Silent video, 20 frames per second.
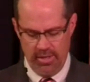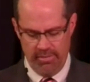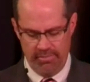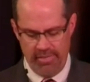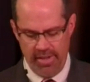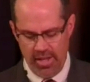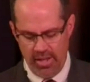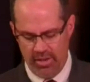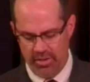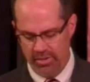
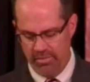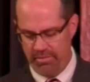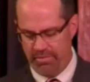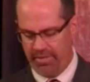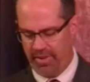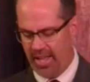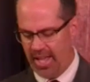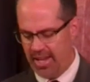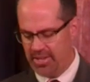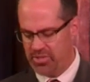Veiled in
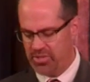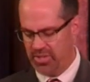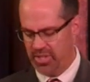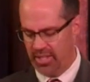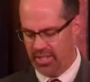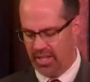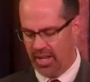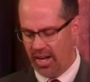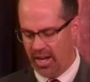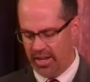flesh, the
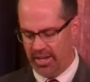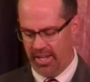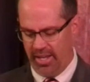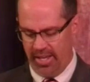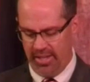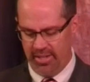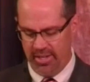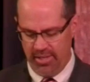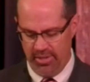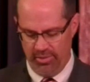
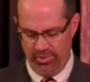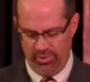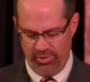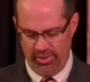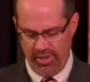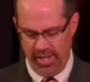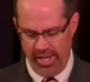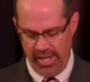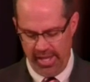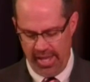Godhead
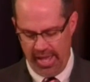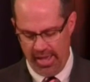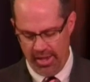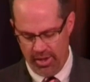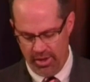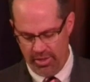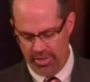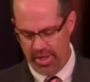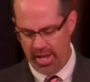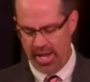see,
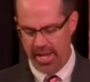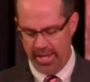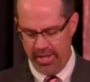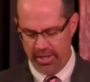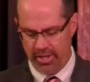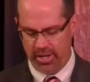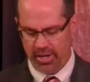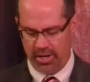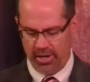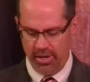hail thy
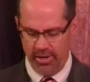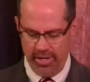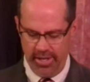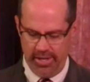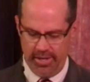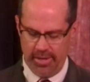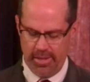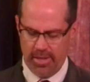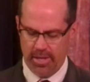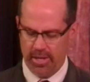
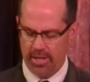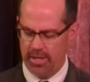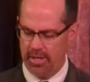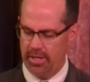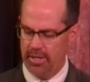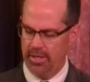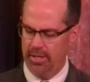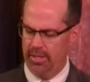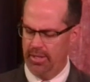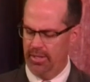incarnate
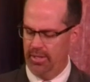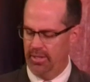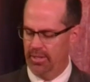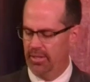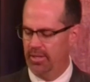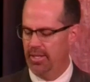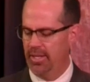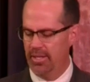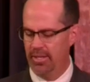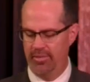
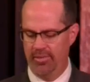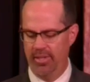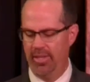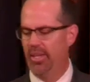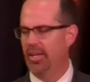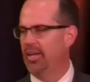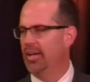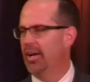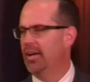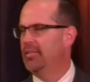
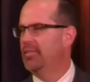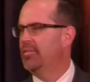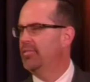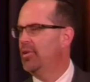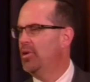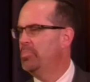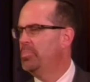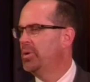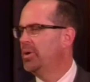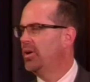deity. I
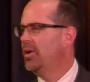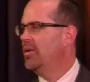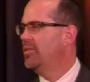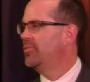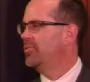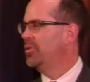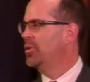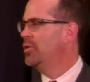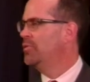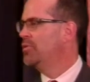just hope your
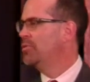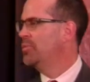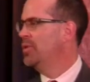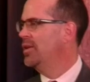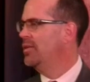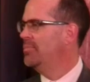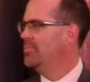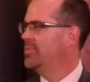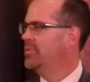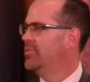hearts are
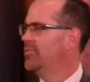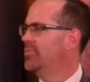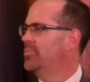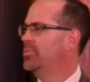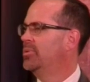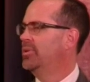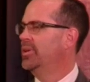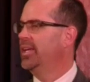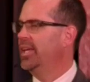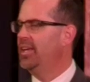overwhelmed this
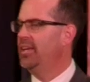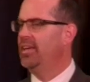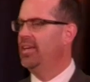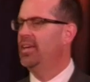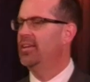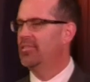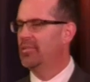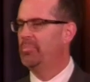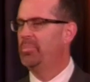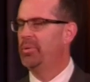morning. He,
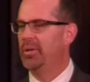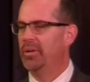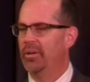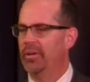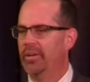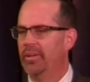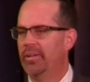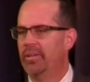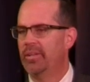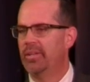he has
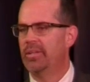appeared.